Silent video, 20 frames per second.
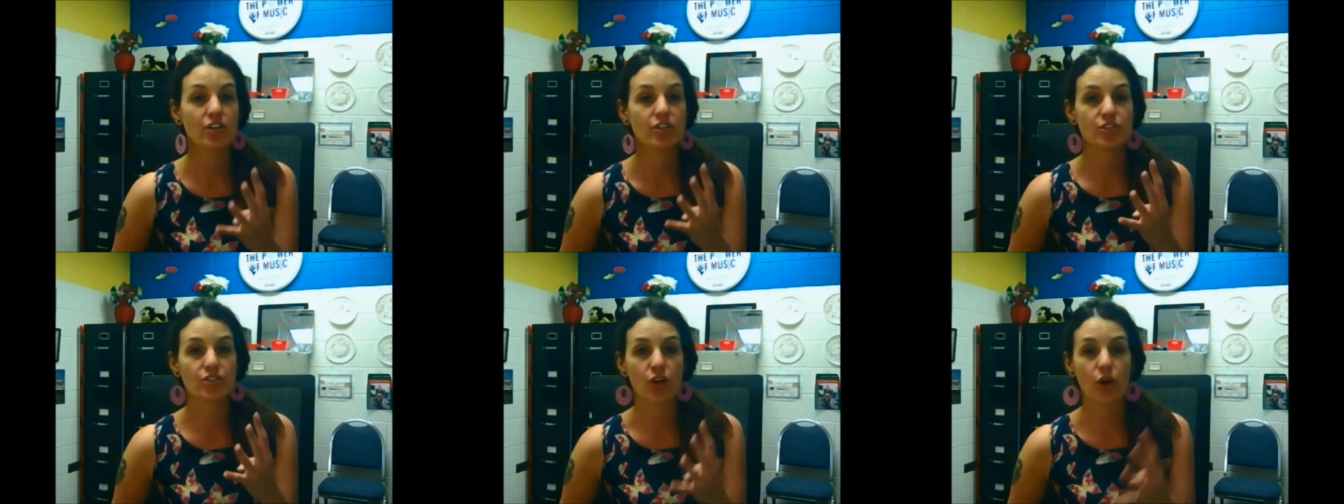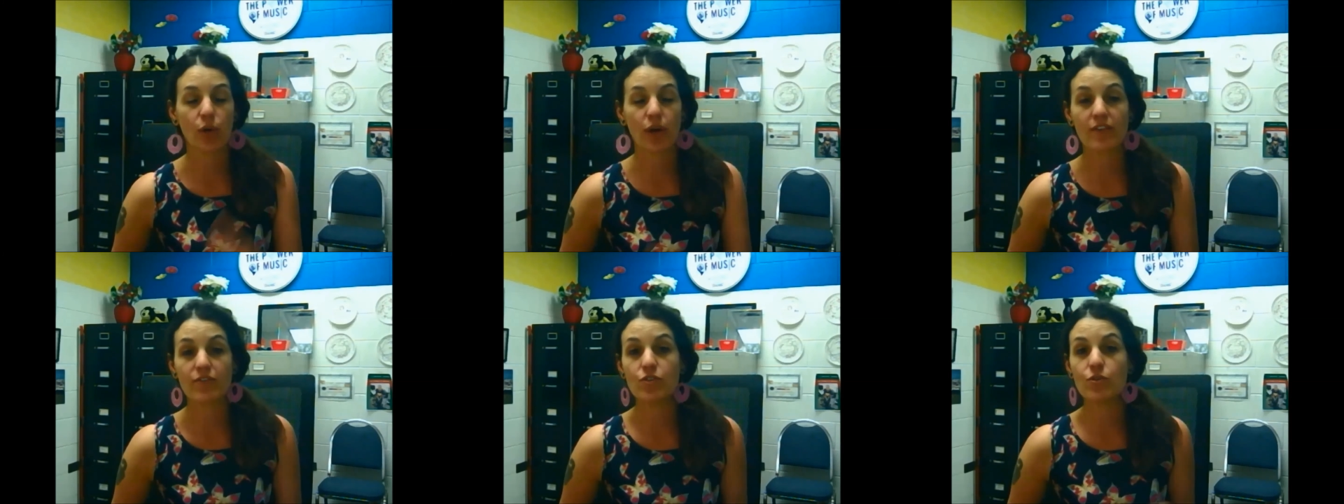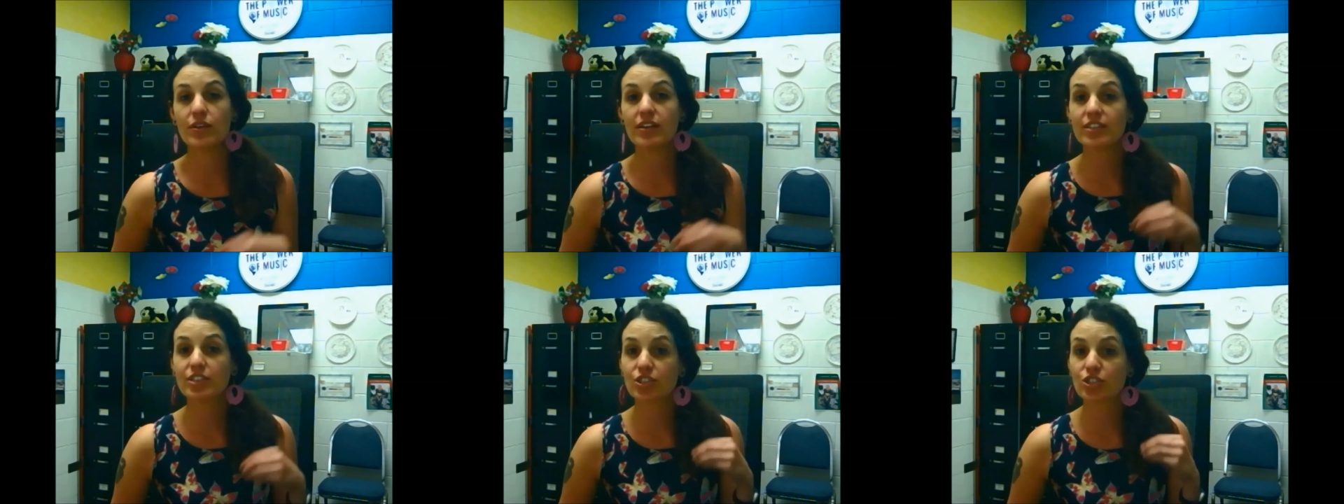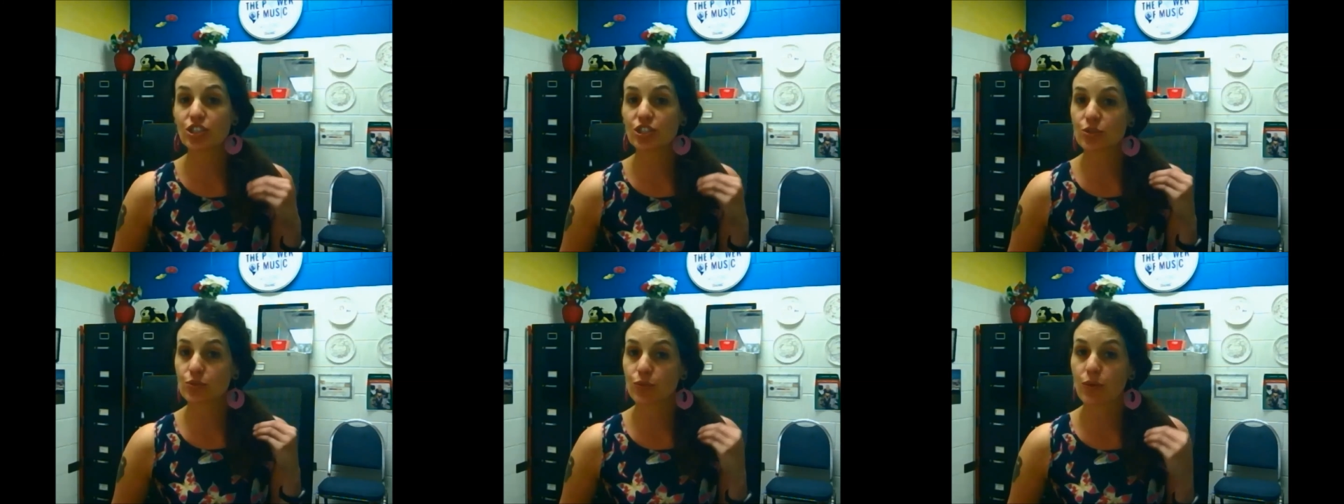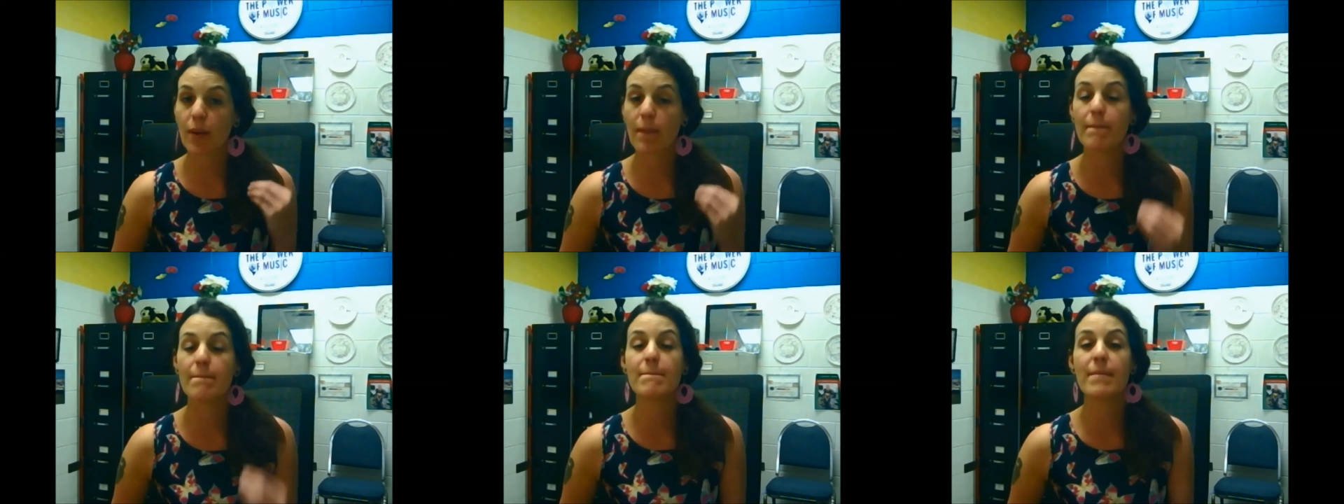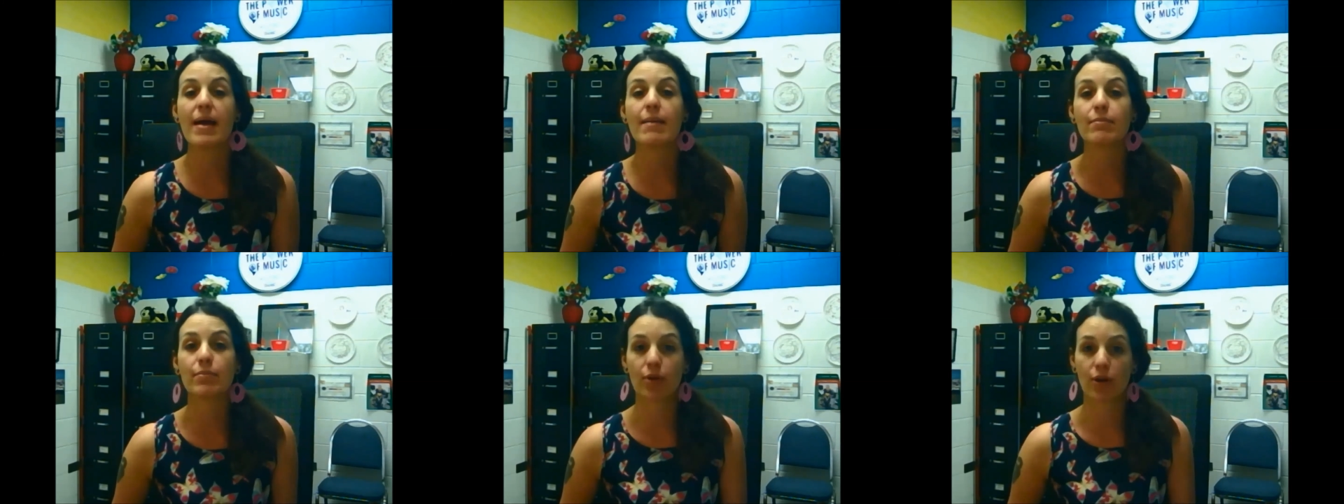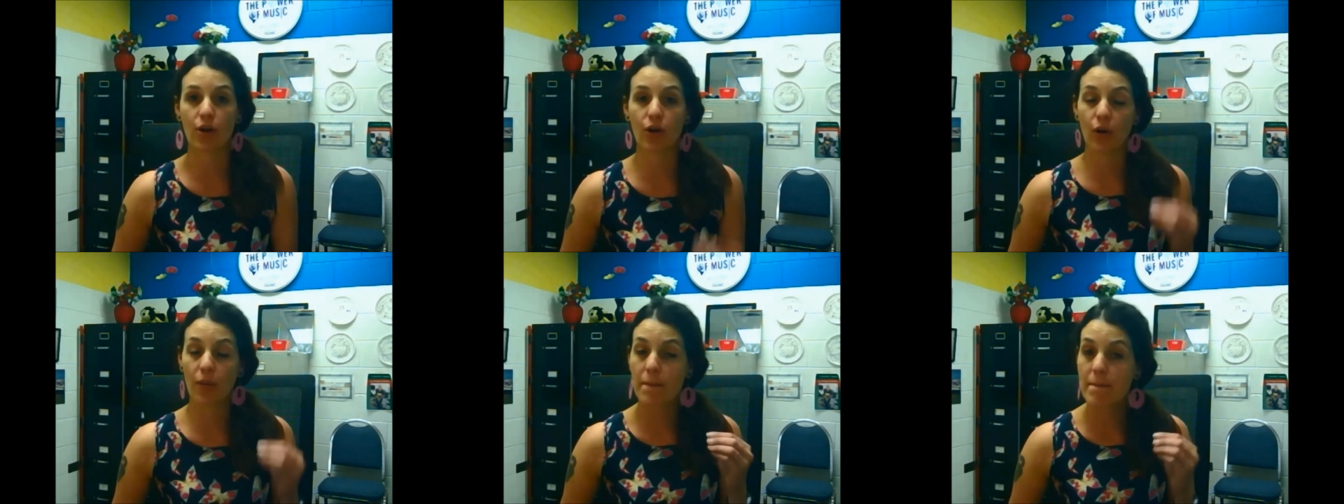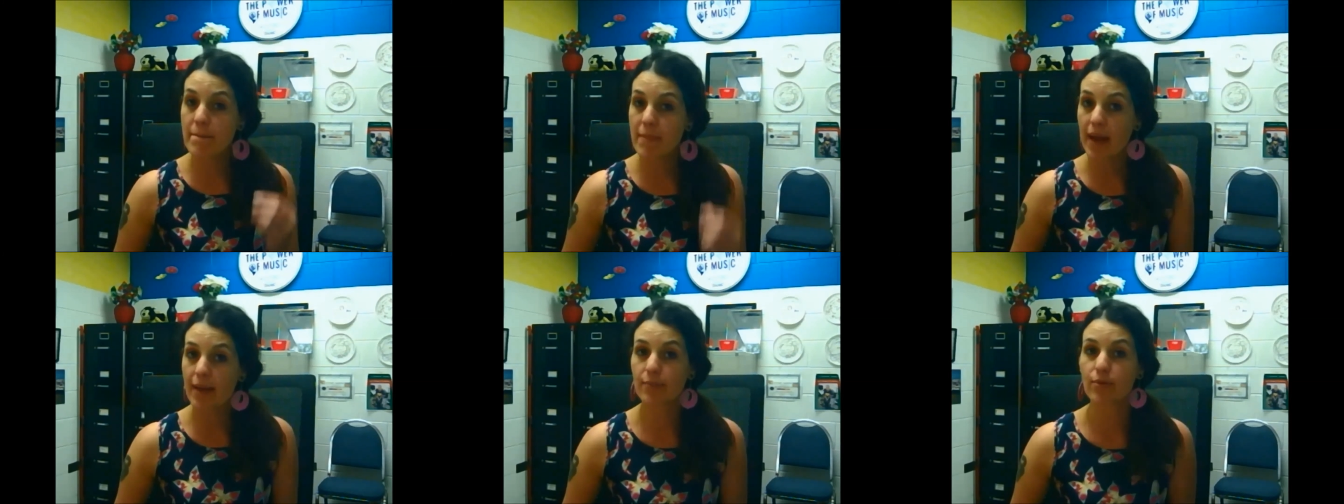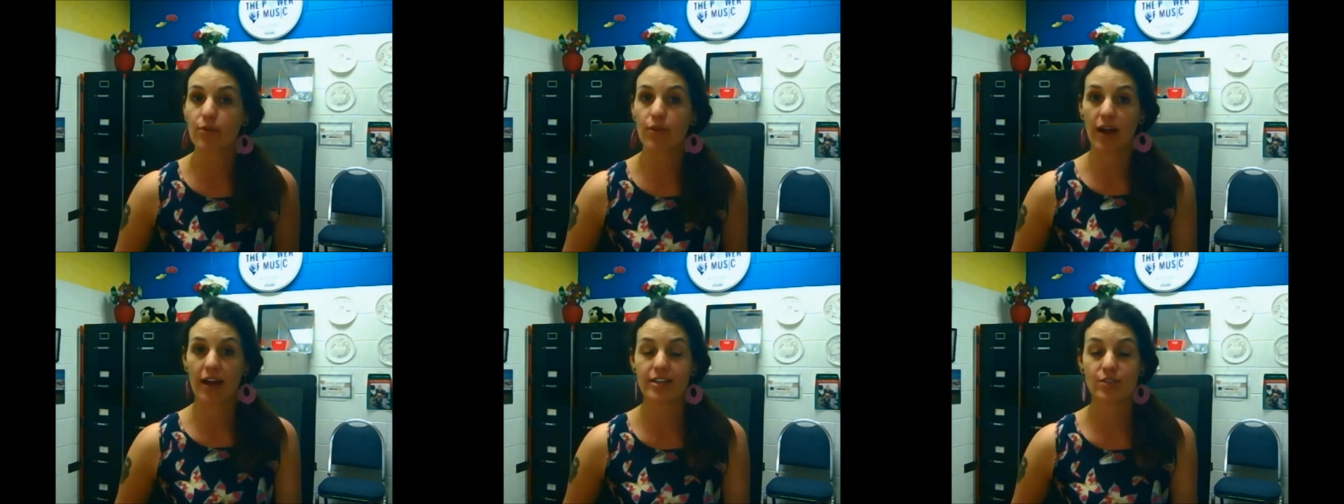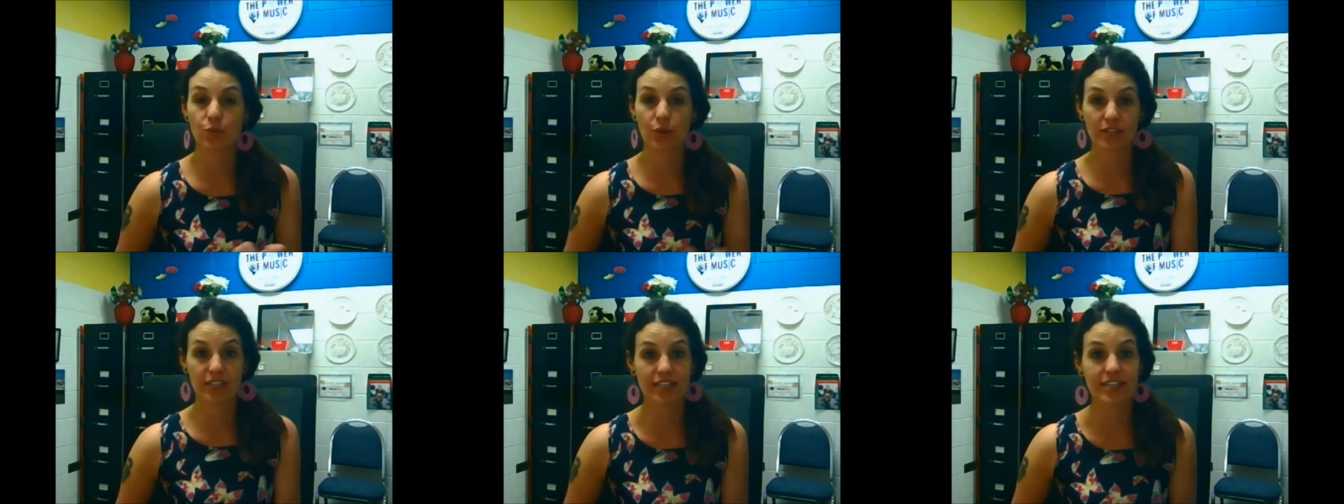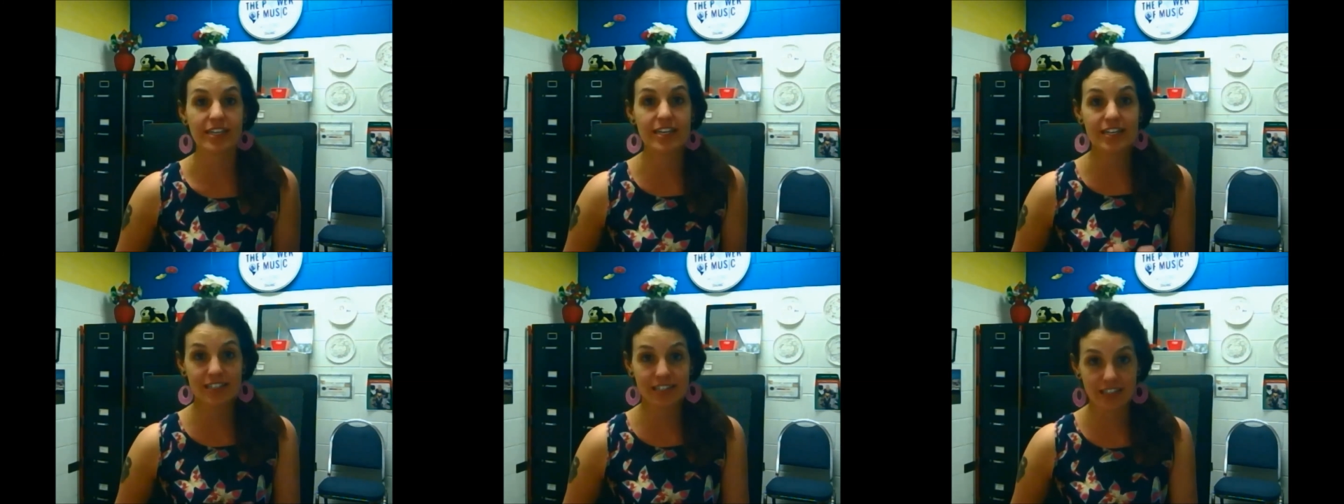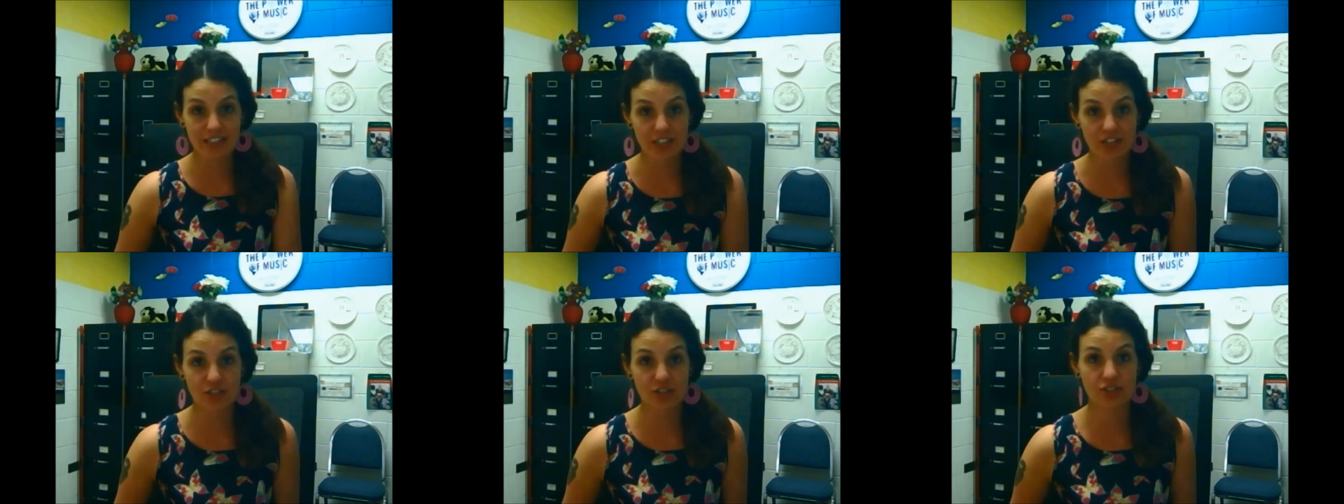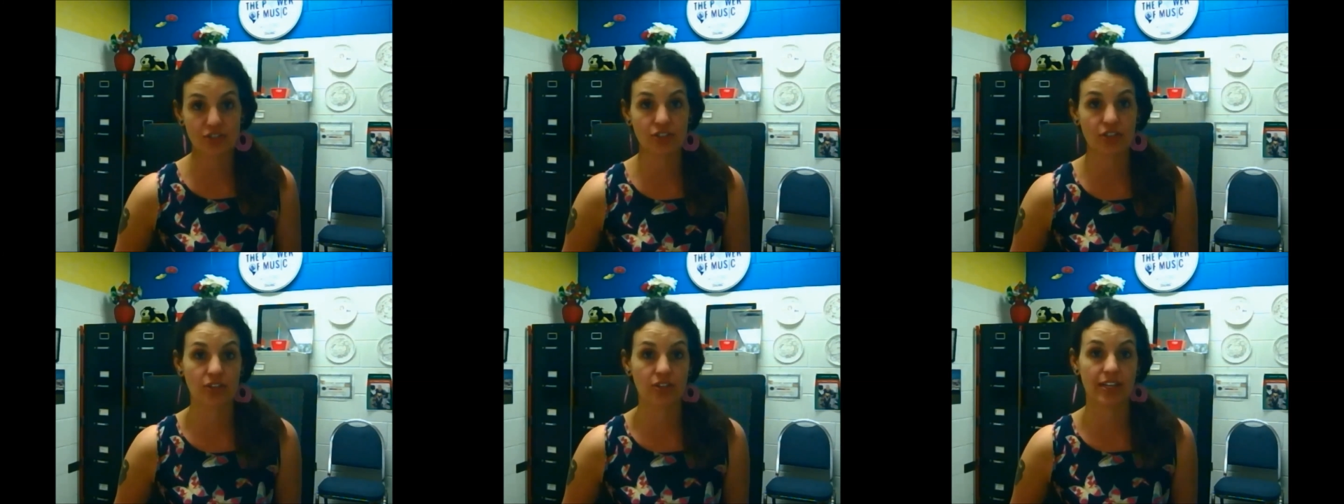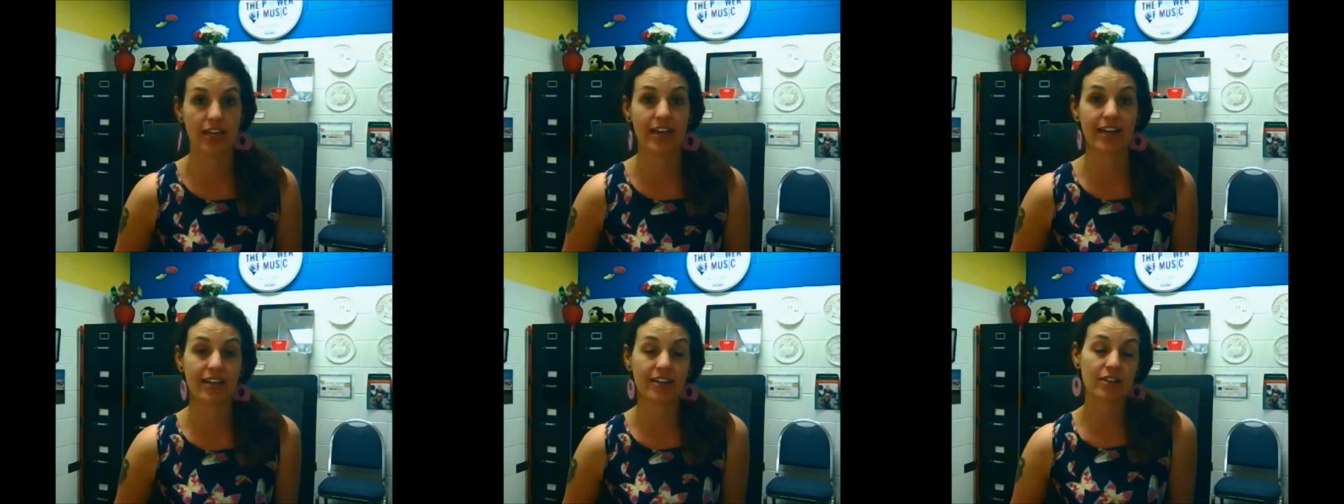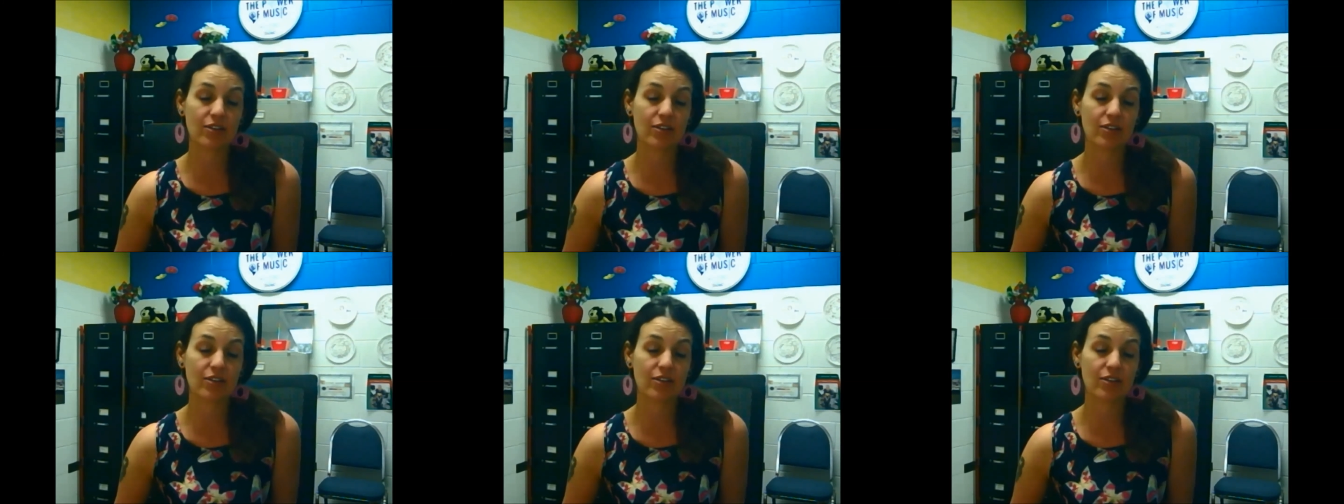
So if you can just remember or memorize what the key signatures look like,